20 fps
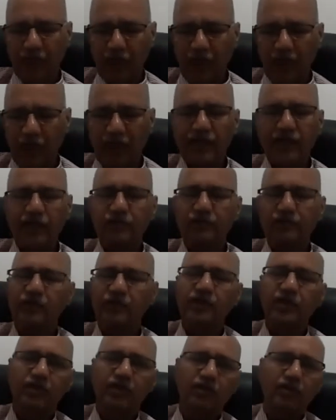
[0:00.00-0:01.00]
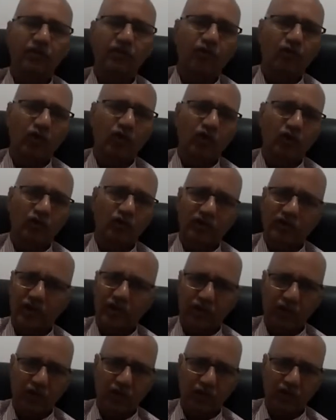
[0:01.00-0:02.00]
let us visit the four
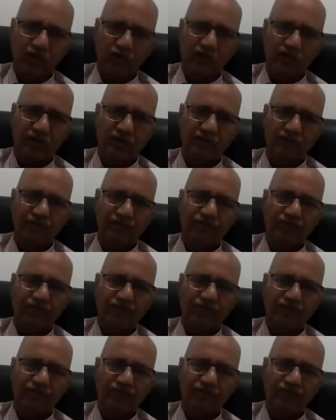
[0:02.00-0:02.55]
universal truths,